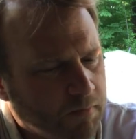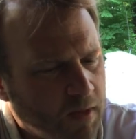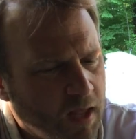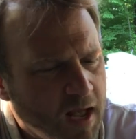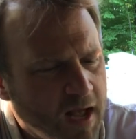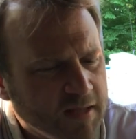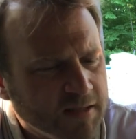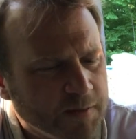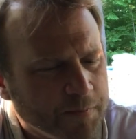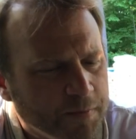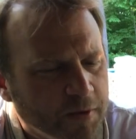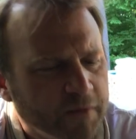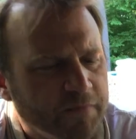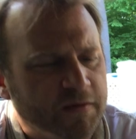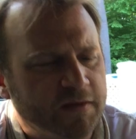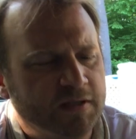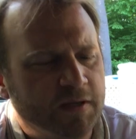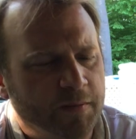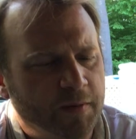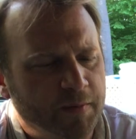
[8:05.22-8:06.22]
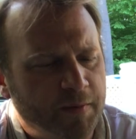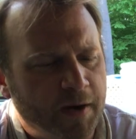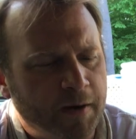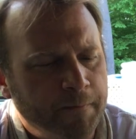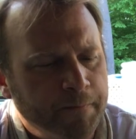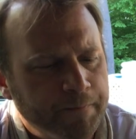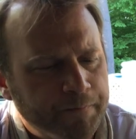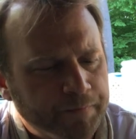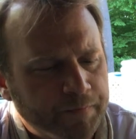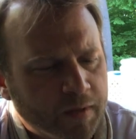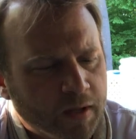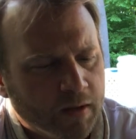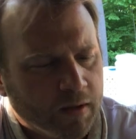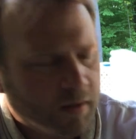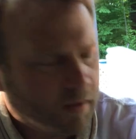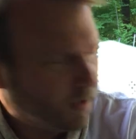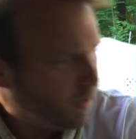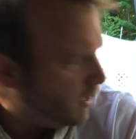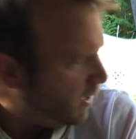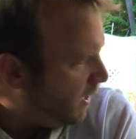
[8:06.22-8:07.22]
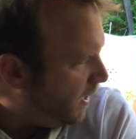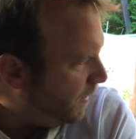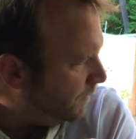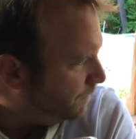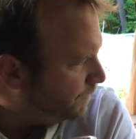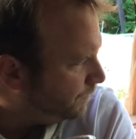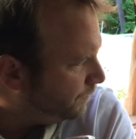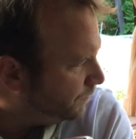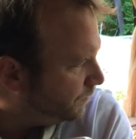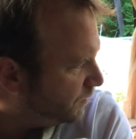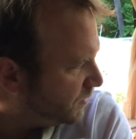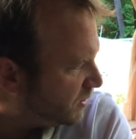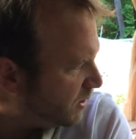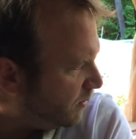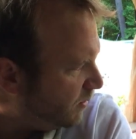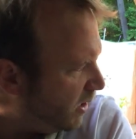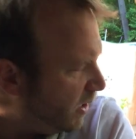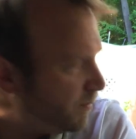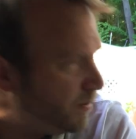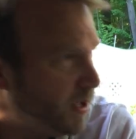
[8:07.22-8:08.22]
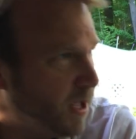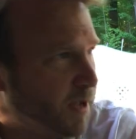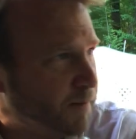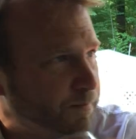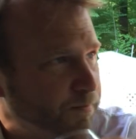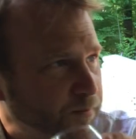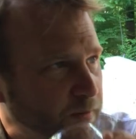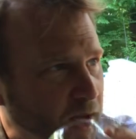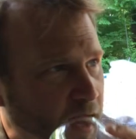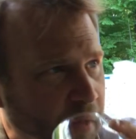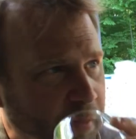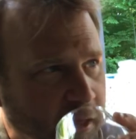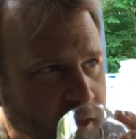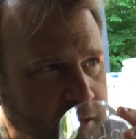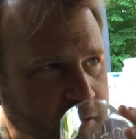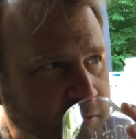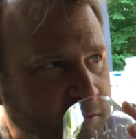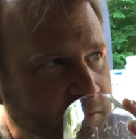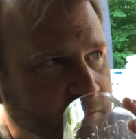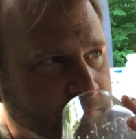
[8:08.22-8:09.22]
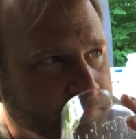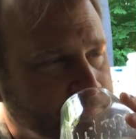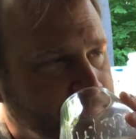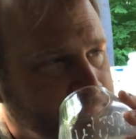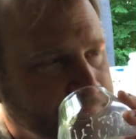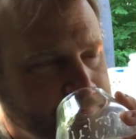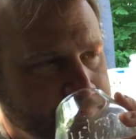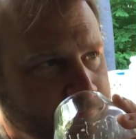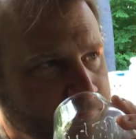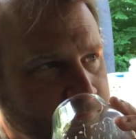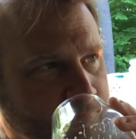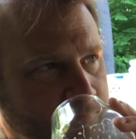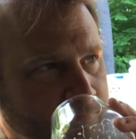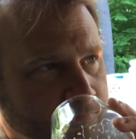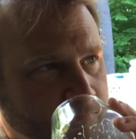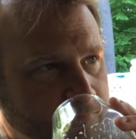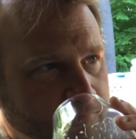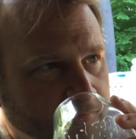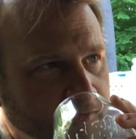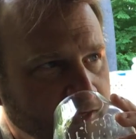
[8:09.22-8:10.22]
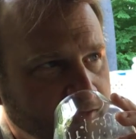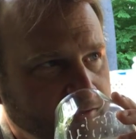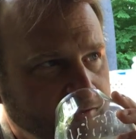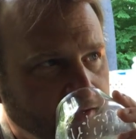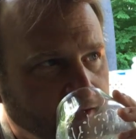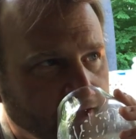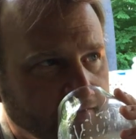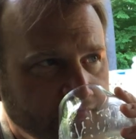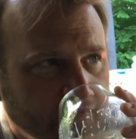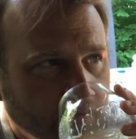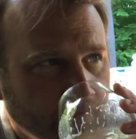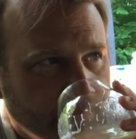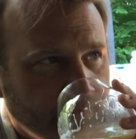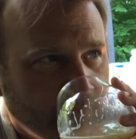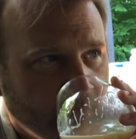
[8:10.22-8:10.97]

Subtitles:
That's a perfect summer beer. Summer IPA. Oh, that is delightful.